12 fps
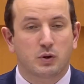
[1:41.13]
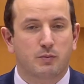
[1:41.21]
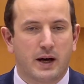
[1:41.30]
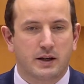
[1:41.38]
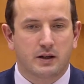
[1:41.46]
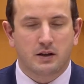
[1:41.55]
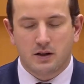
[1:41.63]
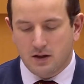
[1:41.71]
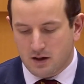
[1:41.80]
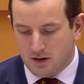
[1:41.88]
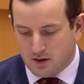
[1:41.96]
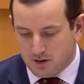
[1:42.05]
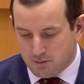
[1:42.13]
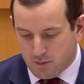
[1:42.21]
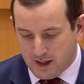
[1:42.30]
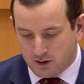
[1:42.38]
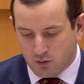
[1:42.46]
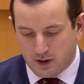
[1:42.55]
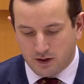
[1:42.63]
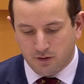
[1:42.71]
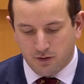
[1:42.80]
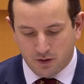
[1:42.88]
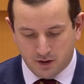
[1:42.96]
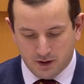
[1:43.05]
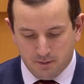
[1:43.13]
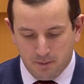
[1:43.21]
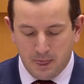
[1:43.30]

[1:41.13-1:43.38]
manner by 2030.